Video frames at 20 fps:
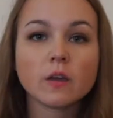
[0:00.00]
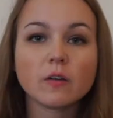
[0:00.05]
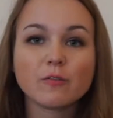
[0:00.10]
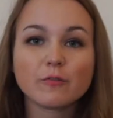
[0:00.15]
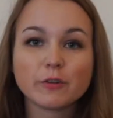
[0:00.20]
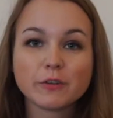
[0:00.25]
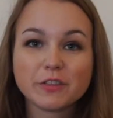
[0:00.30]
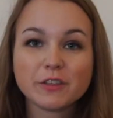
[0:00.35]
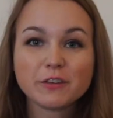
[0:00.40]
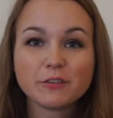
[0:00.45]

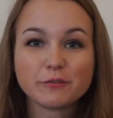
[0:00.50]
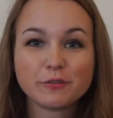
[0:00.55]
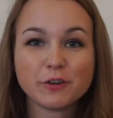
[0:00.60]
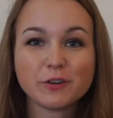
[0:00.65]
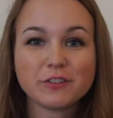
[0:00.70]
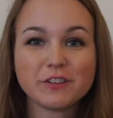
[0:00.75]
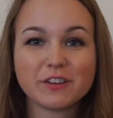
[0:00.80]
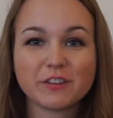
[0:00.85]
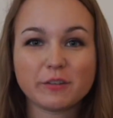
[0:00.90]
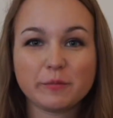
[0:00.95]
For this
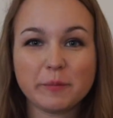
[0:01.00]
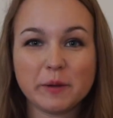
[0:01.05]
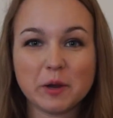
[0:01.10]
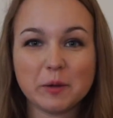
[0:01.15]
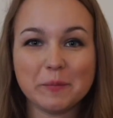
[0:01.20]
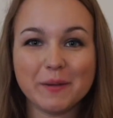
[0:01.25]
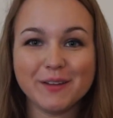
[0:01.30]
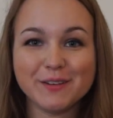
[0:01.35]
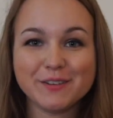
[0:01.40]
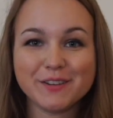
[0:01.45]
first
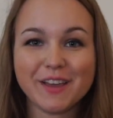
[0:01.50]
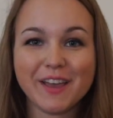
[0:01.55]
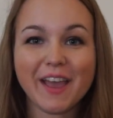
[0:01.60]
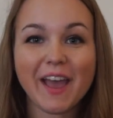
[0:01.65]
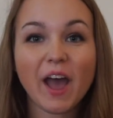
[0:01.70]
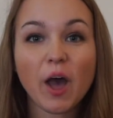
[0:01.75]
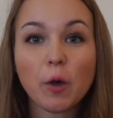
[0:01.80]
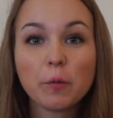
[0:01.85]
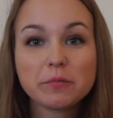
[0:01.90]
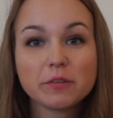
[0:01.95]
experiment, it
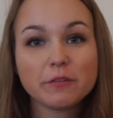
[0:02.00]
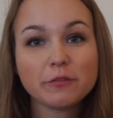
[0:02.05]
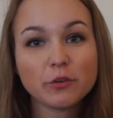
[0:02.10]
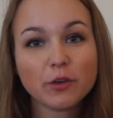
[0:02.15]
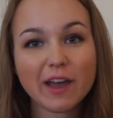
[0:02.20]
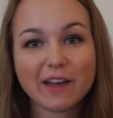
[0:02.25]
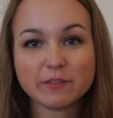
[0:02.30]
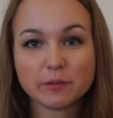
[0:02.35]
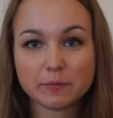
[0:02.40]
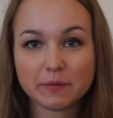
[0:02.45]
helps if you
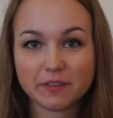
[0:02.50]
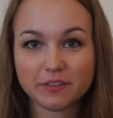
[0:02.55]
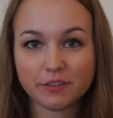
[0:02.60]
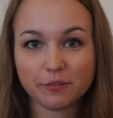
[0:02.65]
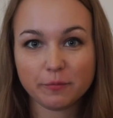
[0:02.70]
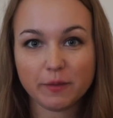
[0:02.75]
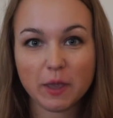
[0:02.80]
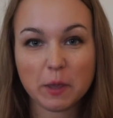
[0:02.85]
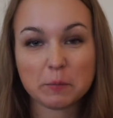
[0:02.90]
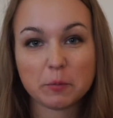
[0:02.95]
have a piece
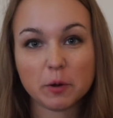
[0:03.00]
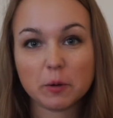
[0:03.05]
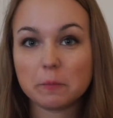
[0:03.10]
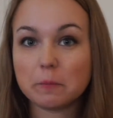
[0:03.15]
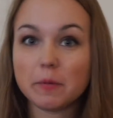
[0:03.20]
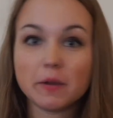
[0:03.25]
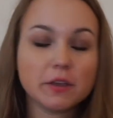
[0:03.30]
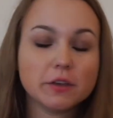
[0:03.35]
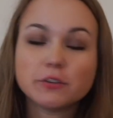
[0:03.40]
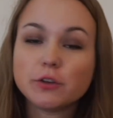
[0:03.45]
of paper,
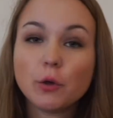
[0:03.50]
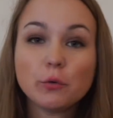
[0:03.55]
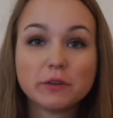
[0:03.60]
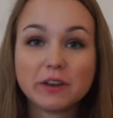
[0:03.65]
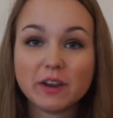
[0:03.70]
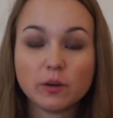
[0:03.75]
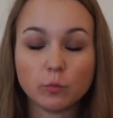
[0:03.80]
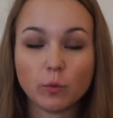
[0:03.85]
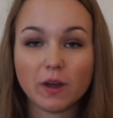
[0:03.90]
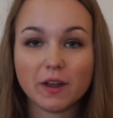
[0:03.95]
but you don't
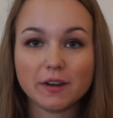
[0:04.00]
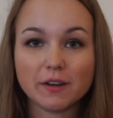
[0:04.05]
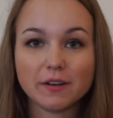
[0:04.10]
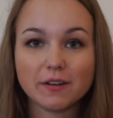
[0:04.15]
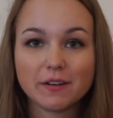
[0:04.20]
need one.